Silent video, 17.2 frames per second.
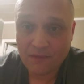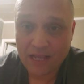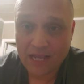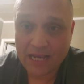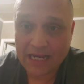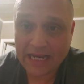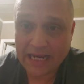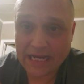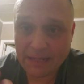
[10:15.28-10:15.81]

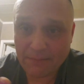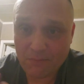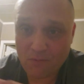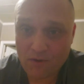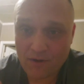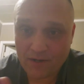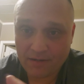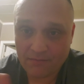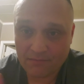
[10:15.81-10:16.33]
at any
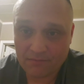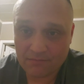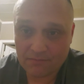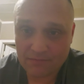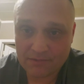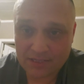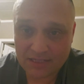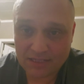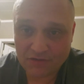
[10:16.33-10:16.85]
point
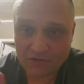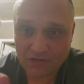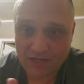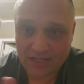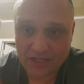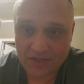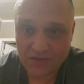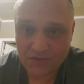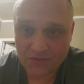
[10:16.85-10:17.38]
to try to
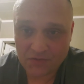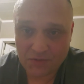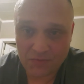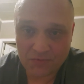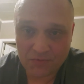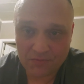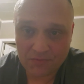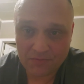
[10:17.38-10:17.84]
get you in trouble,